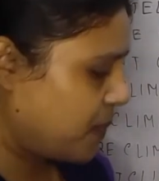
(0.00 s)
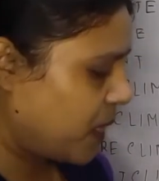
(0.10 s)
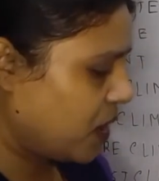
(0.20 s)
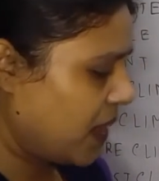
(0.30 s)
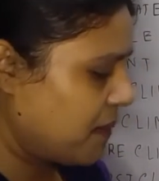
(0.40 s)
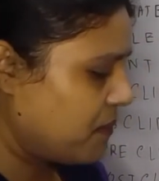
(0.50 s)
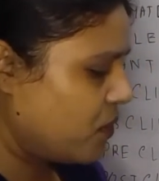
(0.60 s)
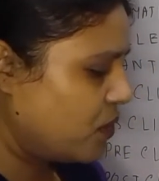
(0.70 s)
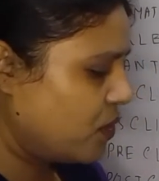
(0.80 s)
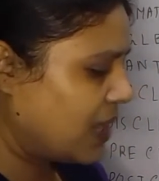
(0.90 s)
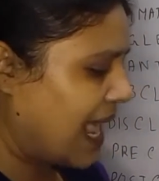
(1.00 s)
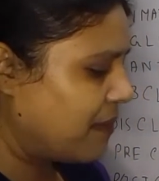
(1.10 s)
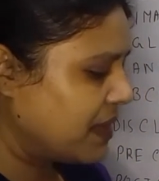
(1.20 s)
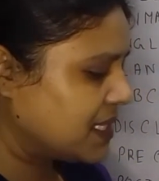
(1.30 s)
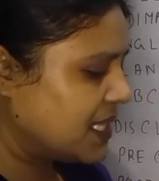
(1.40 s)
Okay,
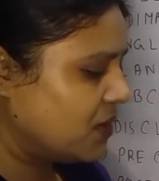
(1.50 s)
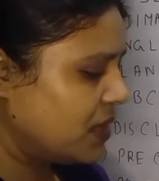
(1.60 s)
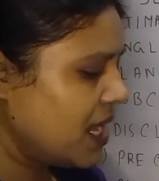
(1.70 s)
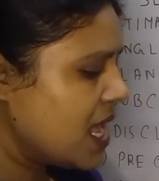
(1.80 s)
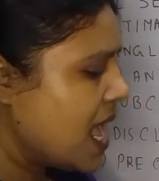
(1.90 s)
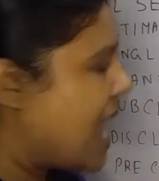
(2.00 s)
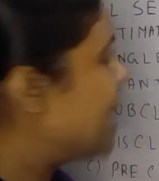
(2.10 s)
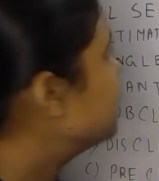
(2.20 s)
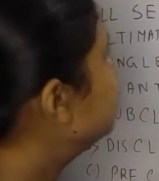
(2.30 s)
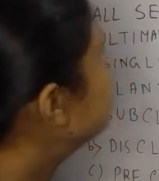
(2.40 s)
monoclimax theory, and